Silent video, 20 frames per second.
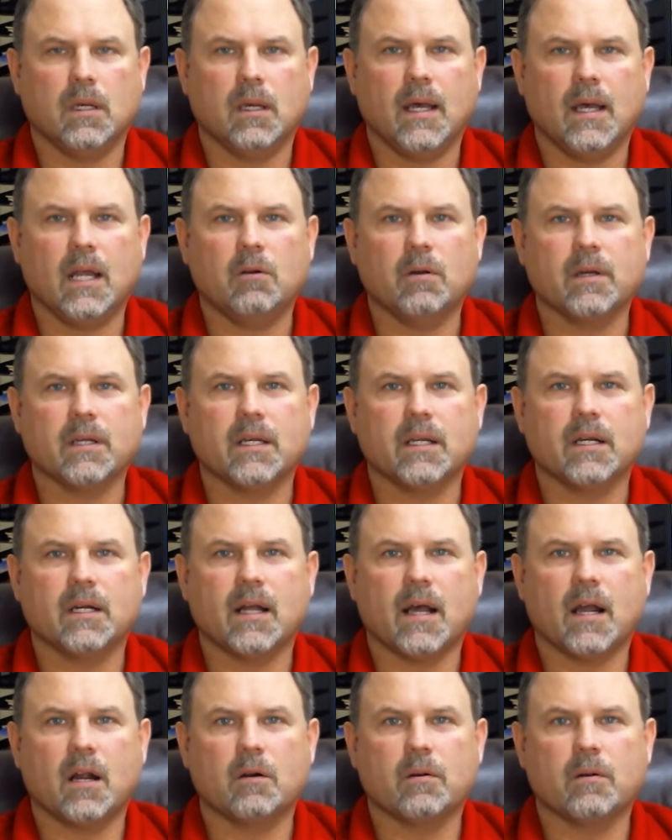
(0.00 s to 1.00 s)
How do I get an
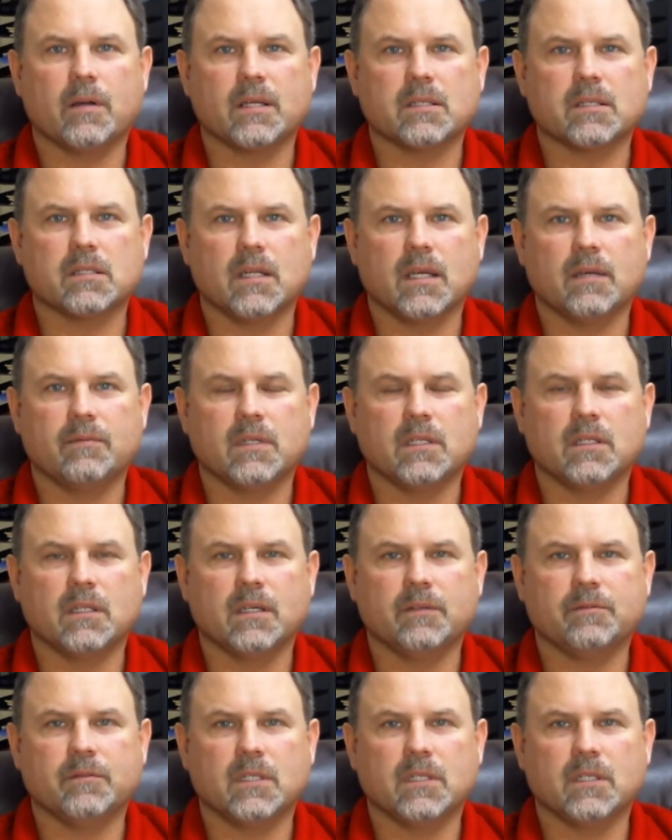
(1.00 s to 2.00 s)
IRS levy
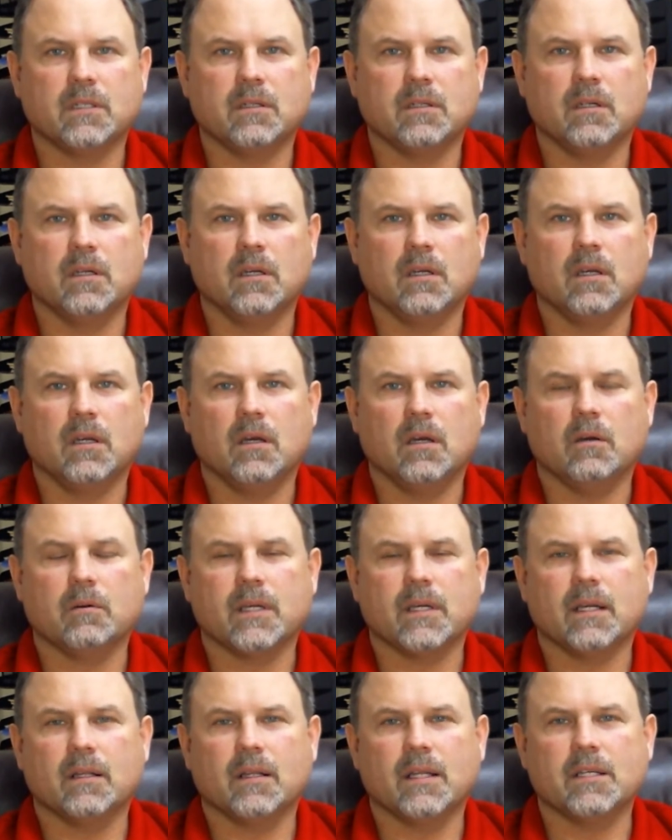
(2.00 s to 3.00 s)
lifted?
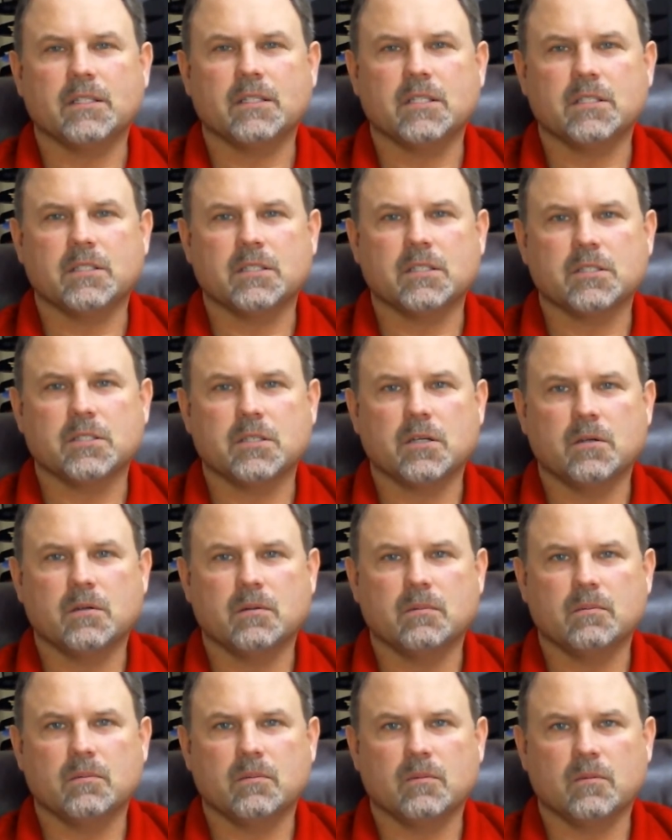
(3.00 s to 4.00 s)
Okay, let's just
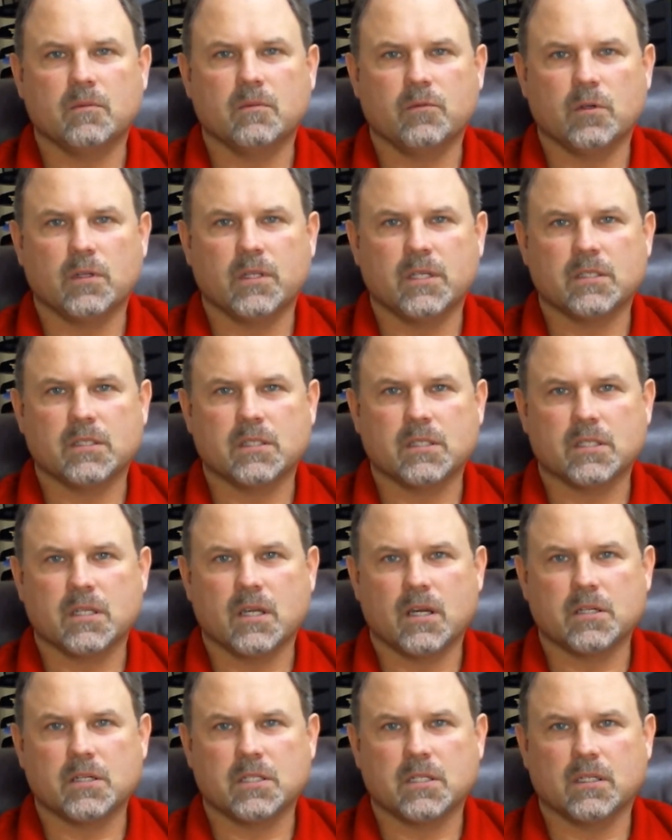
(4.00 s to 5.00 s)
assume for this
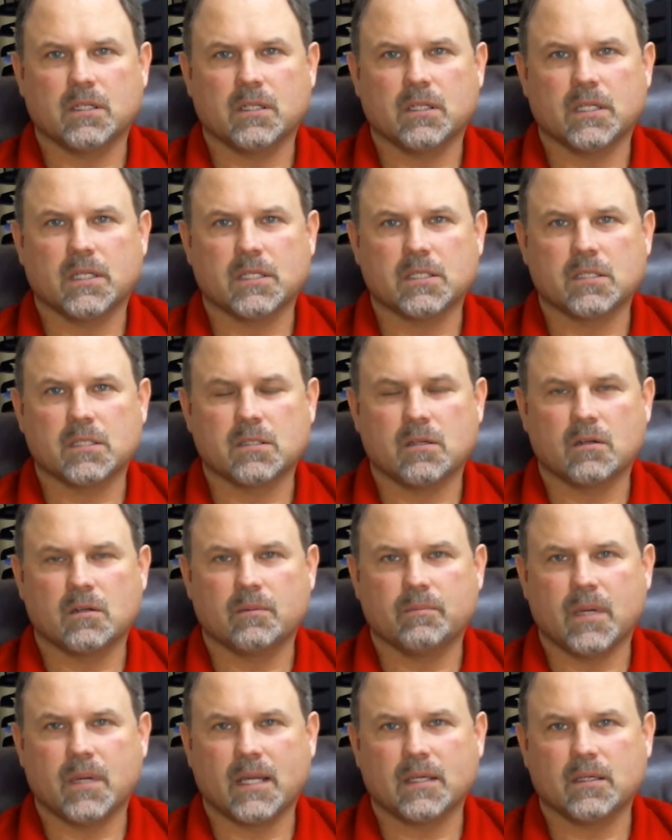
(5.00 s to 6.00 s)
discussion that this is on
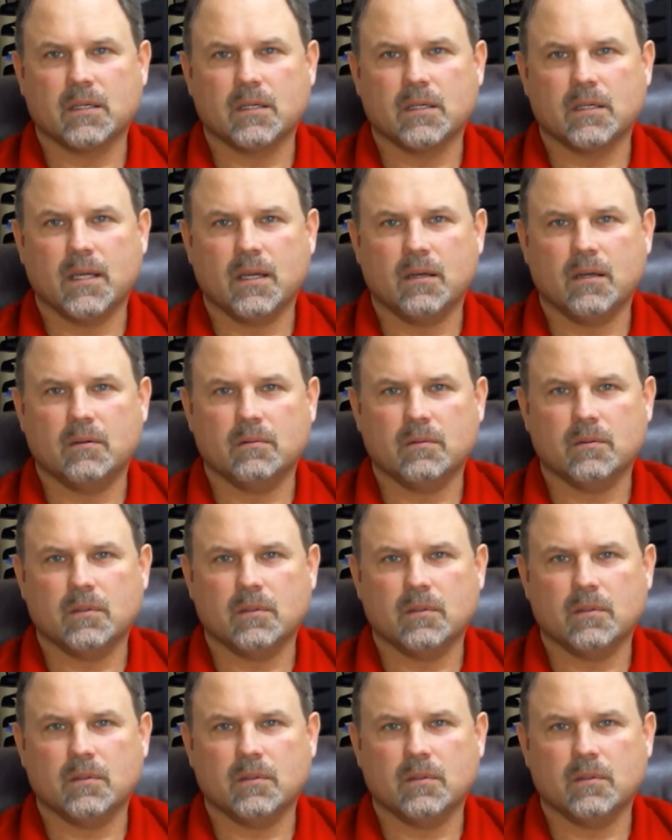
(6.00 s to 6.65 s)
a bank account.